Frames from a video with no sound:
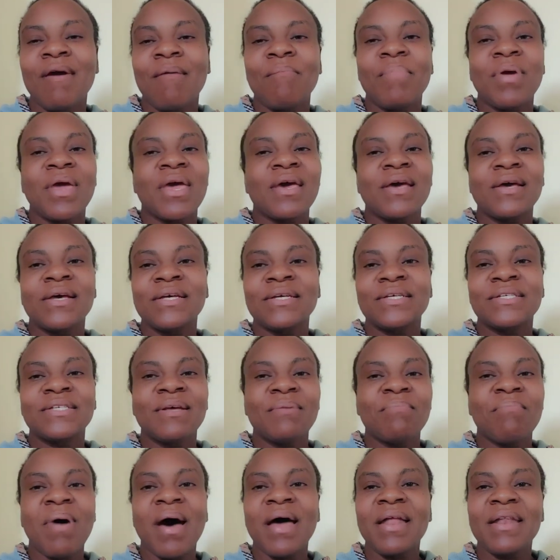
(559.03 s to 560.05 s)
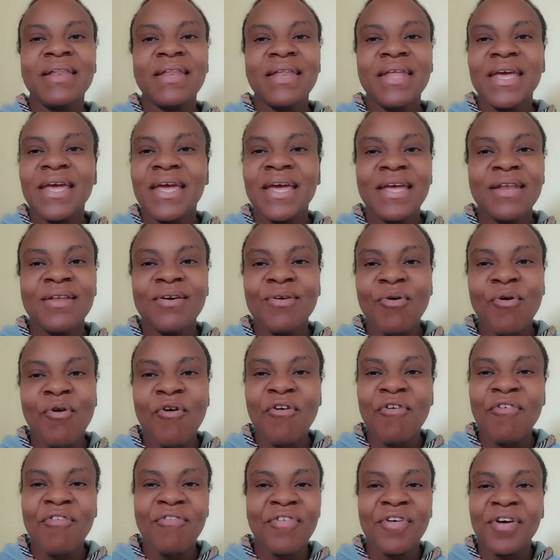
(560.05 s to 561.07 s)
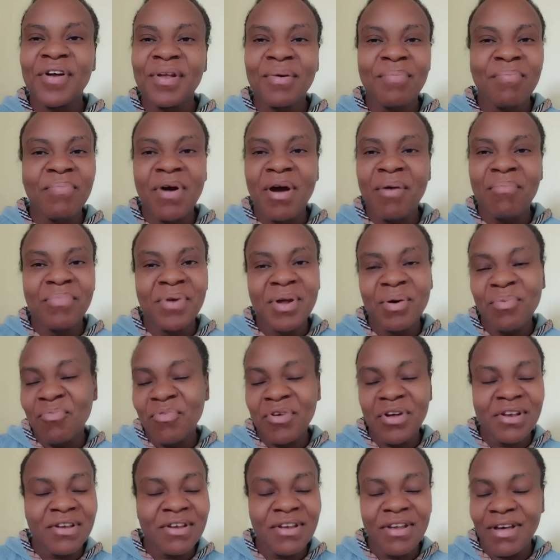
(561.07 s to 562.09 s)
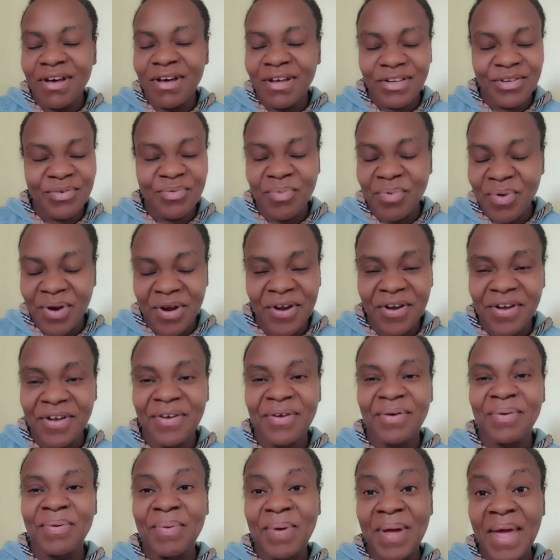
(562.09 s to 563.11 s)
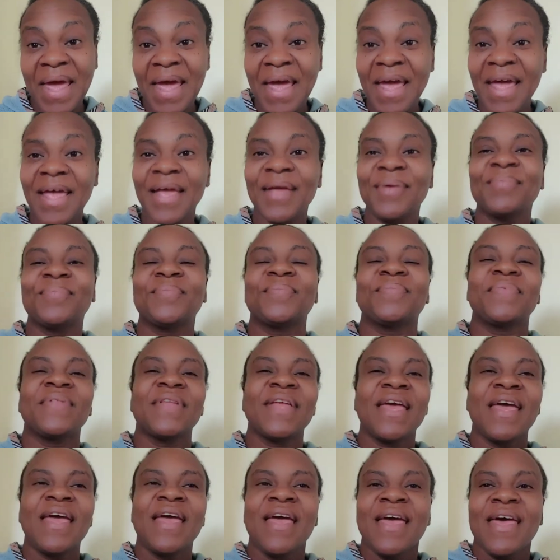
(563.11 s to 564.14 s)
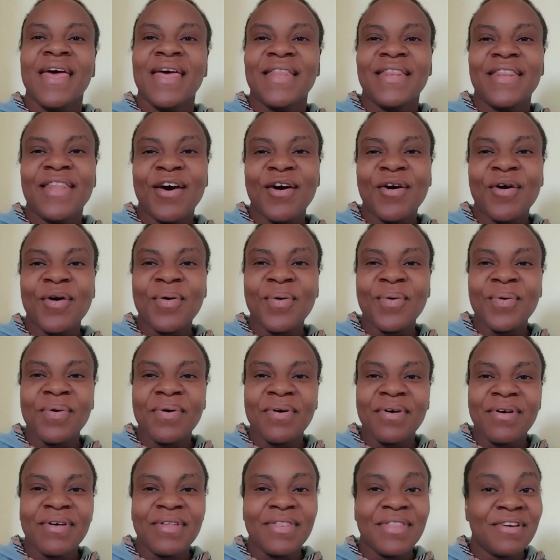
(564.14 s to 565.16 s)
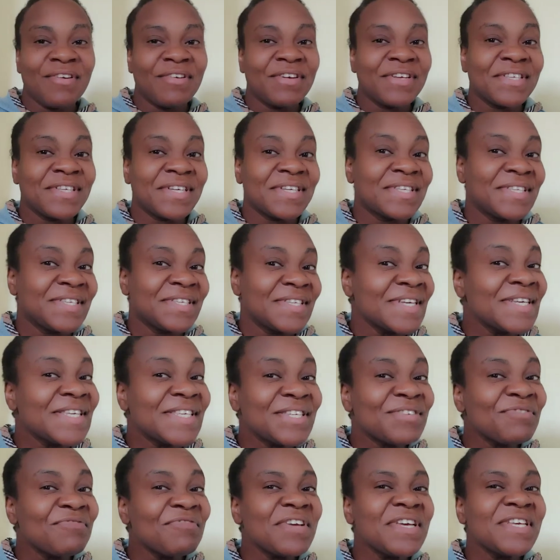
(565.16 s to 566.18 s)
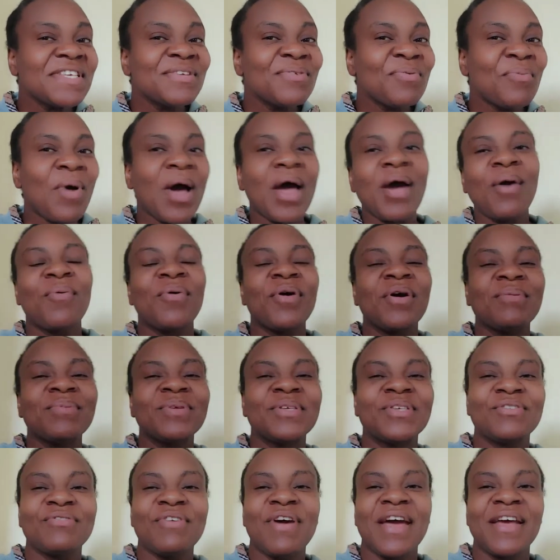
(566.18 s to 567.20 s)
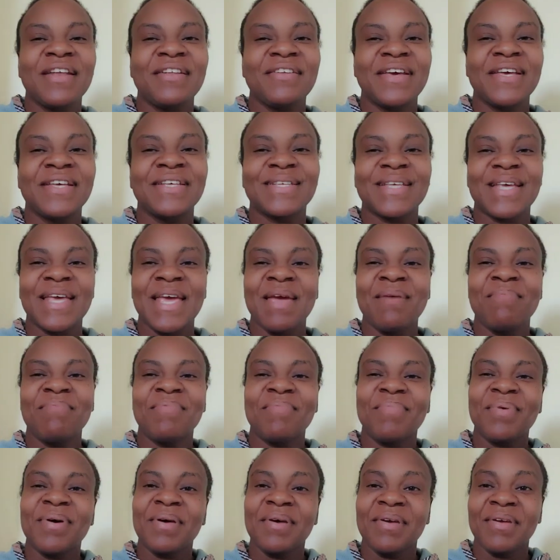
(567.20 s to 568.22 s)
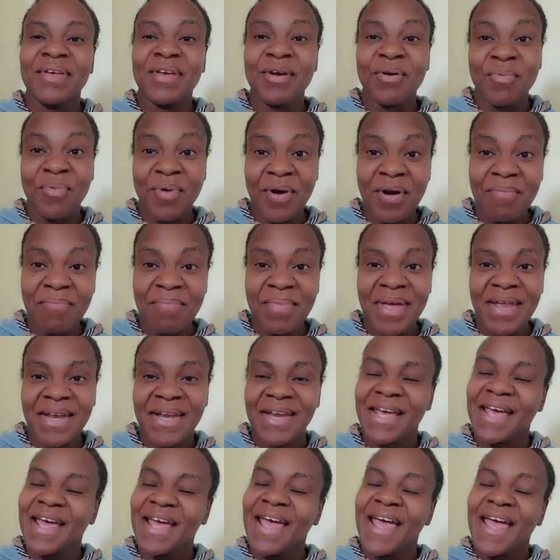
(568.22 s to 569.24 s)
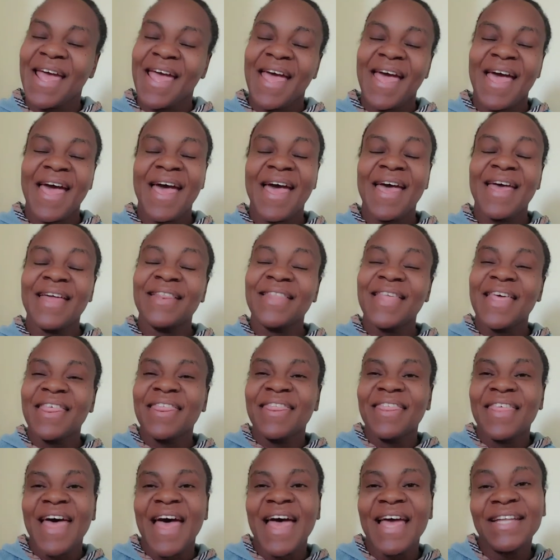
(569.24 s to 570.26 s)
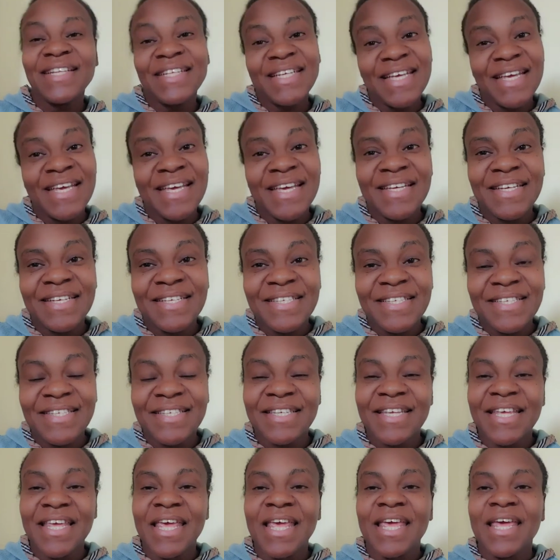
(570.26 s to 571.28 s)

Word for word: because a band-aid over the problem will not work, okay? Now, there is a sixth reason why worms try to escape your worm bin. And that is